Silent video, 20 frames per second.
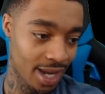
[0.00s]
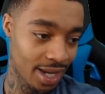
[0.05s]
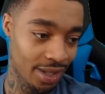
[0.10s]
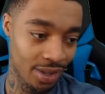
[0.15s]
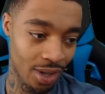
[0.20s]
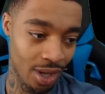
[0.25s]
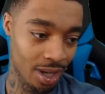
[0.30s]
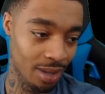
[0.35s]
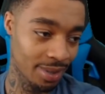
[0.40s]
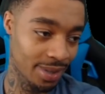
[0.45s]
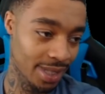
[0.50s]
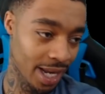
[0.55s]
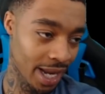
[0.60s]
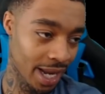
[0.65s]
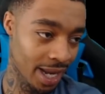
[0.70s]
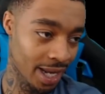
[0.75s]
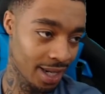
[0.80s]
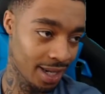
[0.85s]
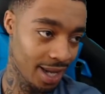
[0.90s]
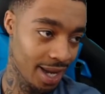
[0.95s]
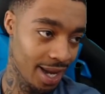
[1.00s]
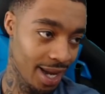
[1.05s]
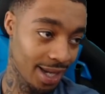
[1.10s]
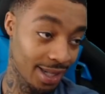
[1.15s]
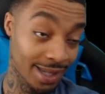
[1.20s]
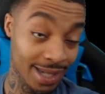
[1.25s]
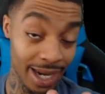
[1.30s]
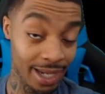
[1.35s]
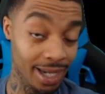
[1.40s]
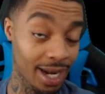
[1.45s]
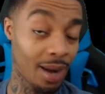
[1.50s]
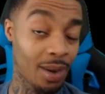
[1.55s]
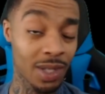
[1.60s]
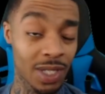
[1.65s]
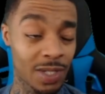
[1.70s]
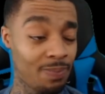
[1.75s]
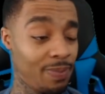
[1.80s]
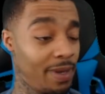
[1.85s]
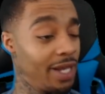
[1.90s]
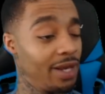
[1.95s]
You know what I'm saying? And second, I
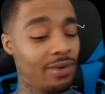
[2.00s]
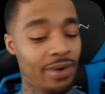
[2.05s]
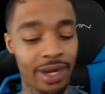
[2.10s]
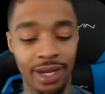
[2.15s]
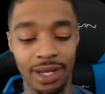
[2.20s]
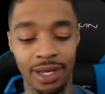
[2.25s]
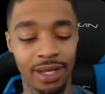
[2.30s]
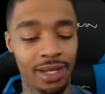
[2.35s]
was speed reading.